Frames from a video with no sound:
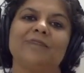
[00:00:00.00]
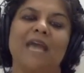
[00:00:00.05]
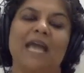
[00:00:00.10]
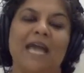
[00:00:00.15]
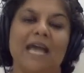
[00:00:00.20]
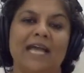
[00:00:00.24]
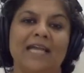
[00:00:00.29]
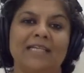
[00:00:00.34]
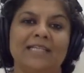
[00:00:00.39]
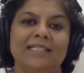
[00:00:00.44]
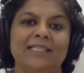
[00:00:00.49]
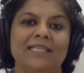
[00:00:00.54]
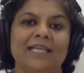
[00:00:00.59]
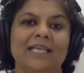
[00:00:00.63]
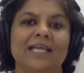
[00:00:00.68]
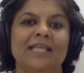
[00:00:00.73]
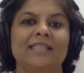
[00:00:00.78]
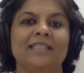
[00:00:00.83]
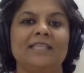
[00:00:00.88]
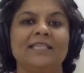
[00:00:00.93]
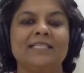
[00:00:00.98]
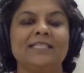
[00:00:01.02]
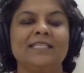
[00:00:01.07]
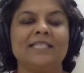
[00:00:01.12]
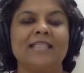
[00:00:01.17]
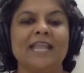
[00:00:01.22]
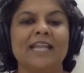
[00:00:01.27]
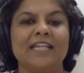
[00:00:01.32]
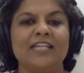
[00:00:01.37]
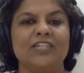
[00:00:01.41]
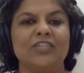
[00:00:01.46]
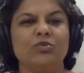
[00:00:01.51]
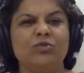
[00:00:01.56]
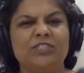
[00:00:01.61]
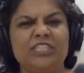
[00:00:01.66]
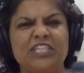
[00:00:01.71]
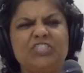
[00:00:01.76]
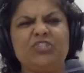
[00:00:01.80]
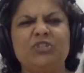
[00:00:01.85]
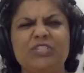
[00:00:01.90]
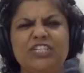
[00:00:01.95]
And this led to
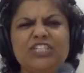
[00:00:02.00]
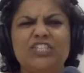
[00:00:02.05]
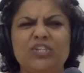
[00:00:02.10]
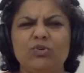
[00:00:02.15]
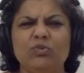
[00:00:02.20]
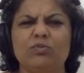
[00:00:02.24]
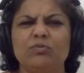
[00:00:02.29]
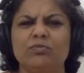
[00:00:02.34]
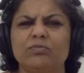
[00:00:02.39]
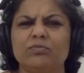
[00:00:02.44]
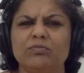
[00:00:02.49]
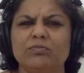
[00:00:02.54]
Dishu Dishu,